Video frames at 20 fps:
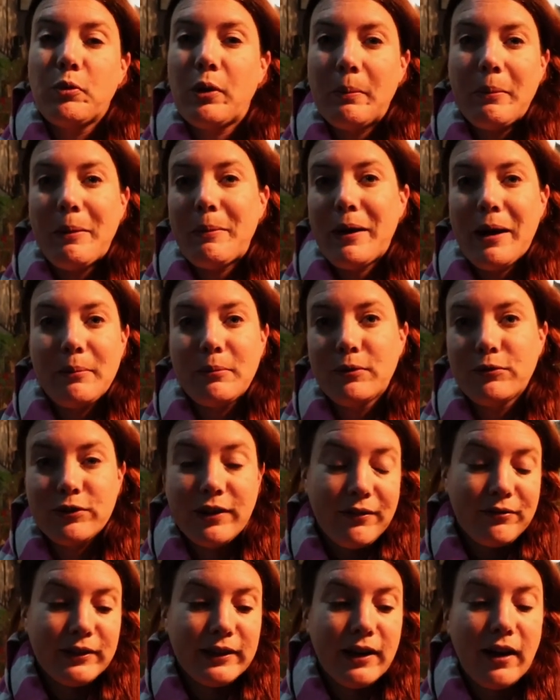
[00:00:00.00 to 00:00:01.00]
maybe I'm
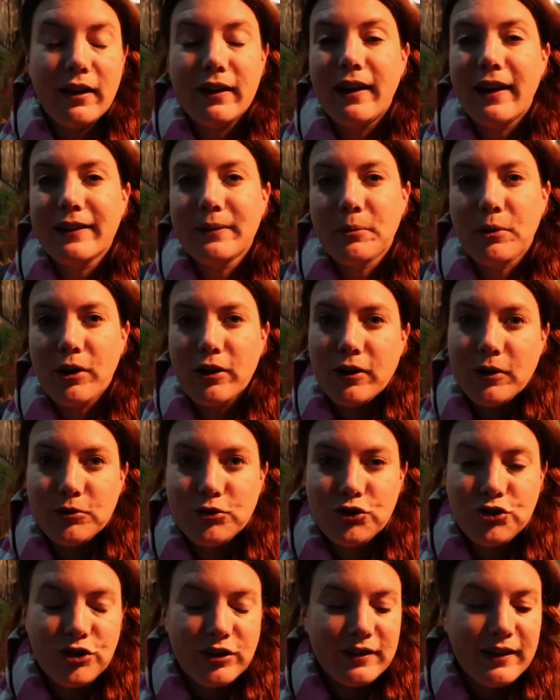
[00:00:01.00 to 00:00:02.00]
definitely not an expert on
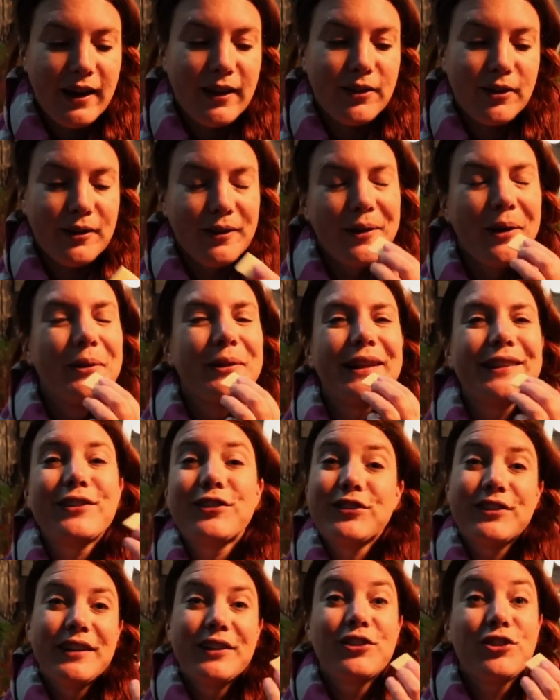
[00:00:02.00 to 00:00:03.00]
goat's cheese either.
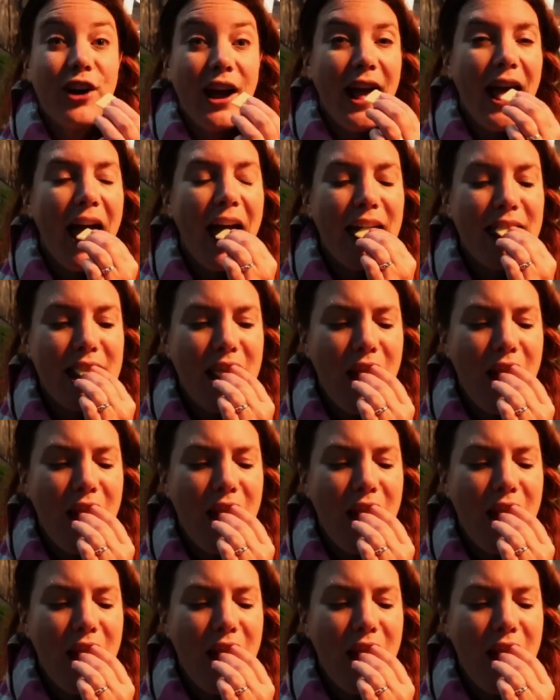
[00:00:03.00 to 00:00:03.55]
Let's try it.